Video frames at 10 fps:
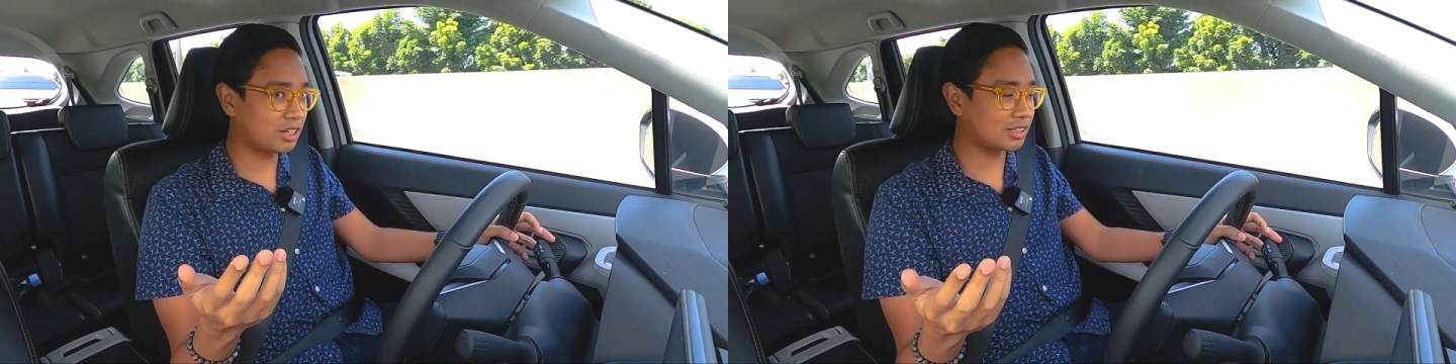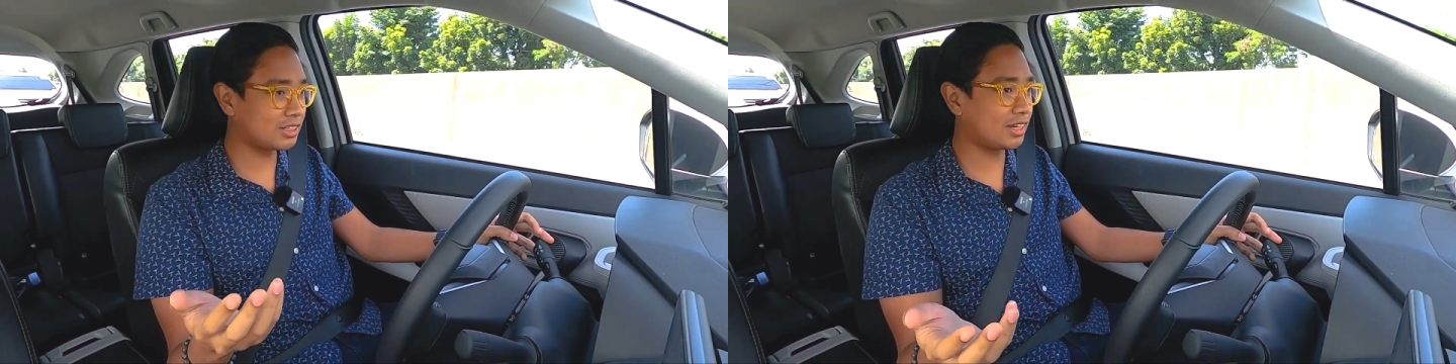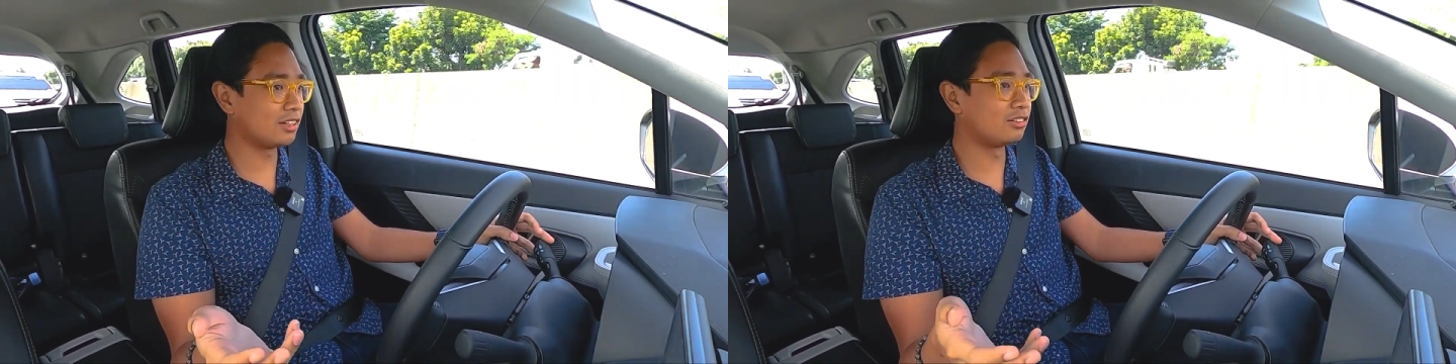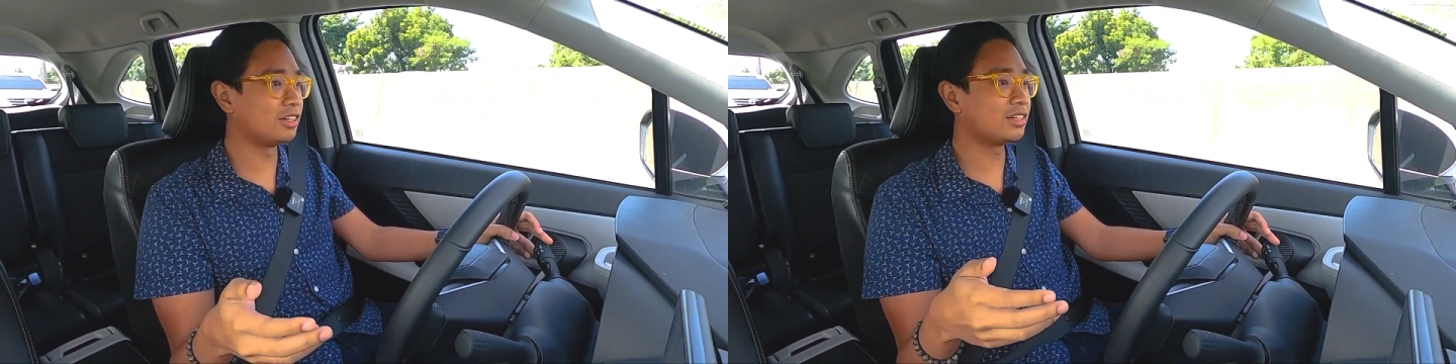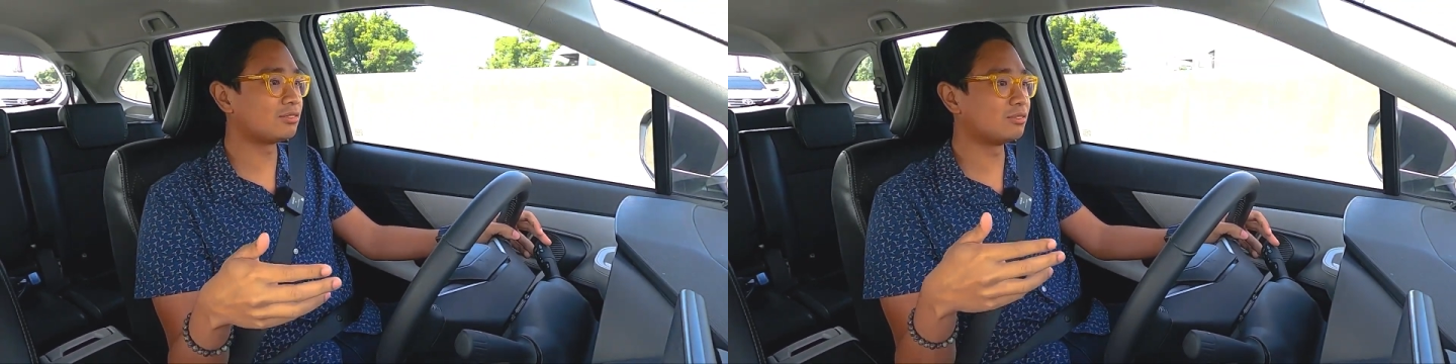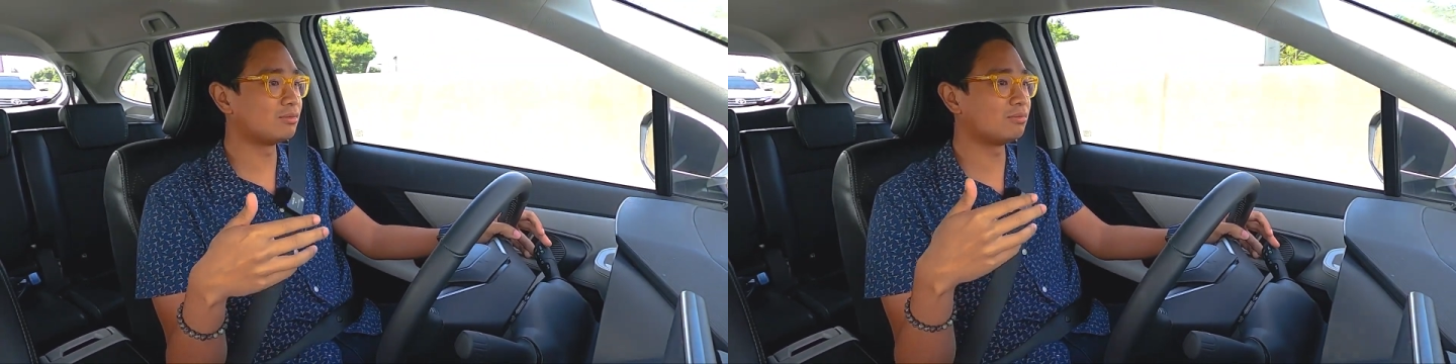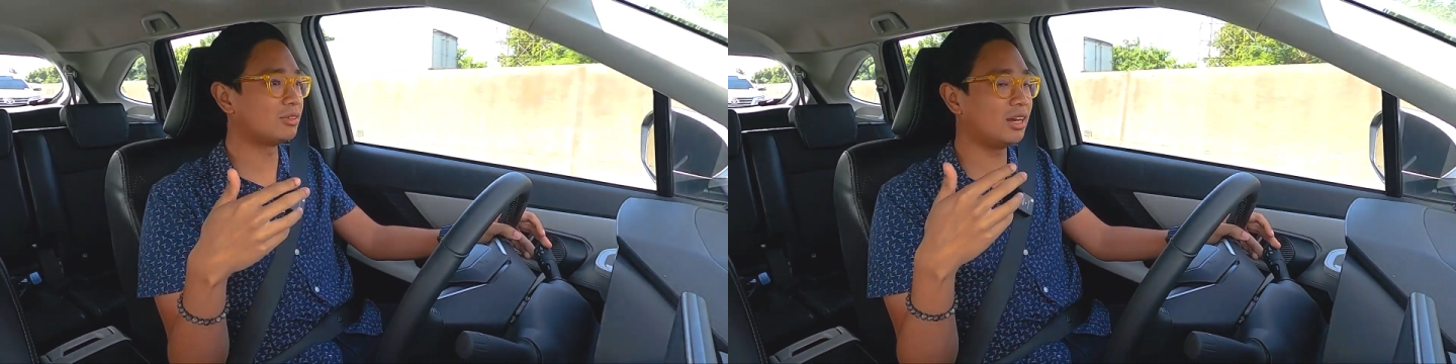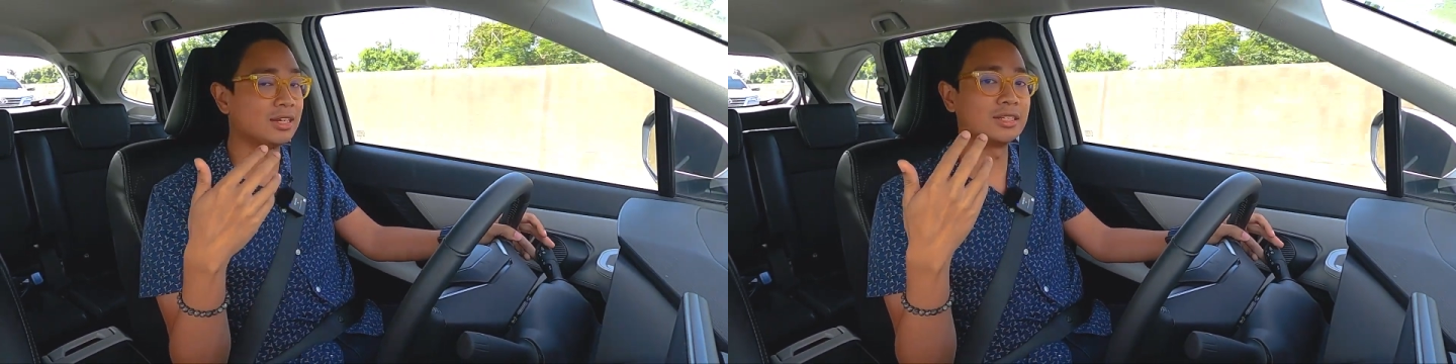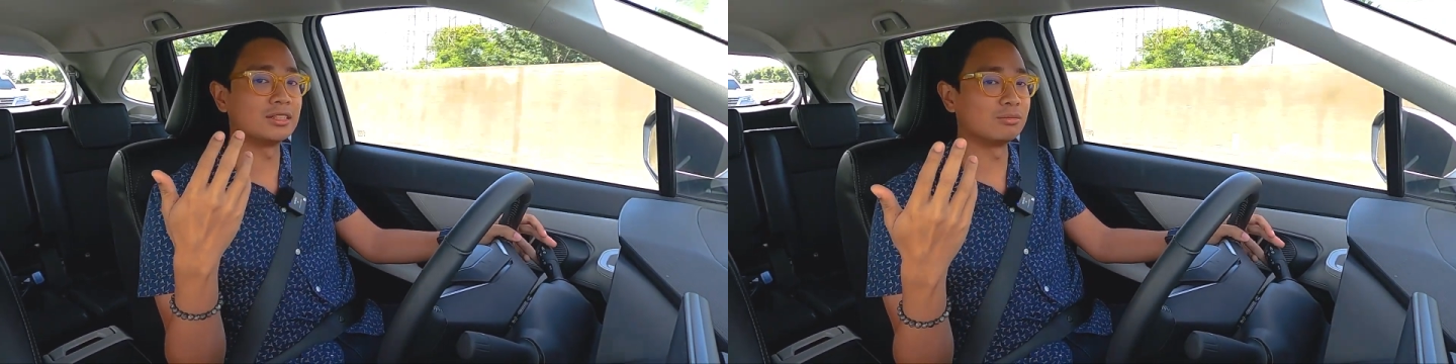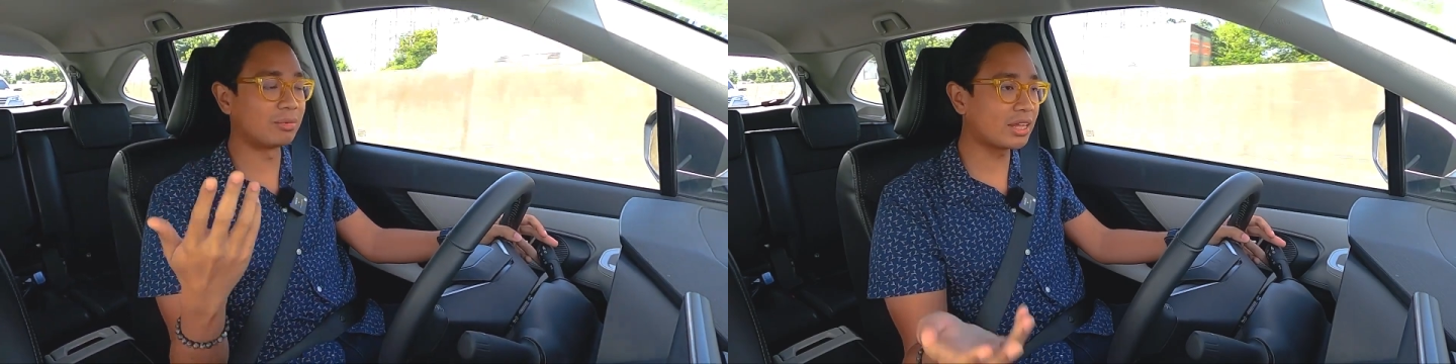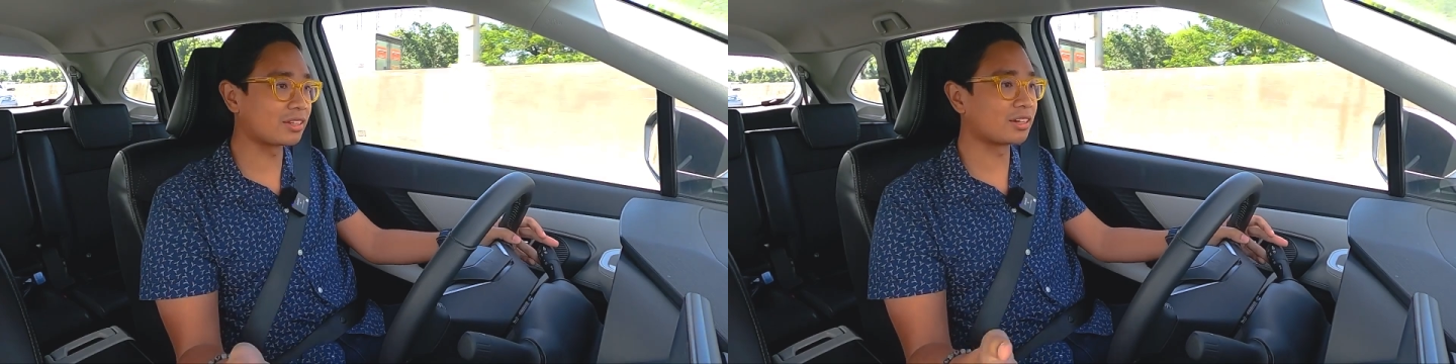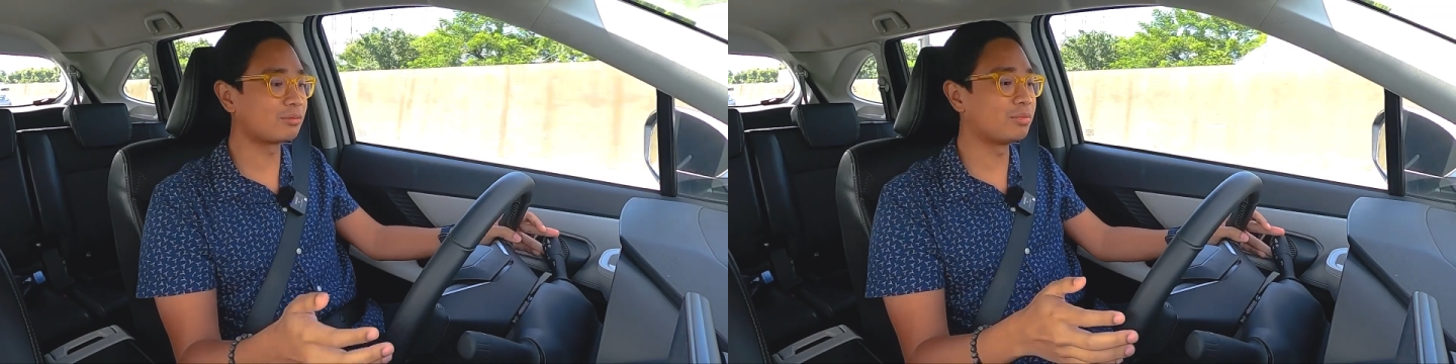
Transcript: accelerate a little better.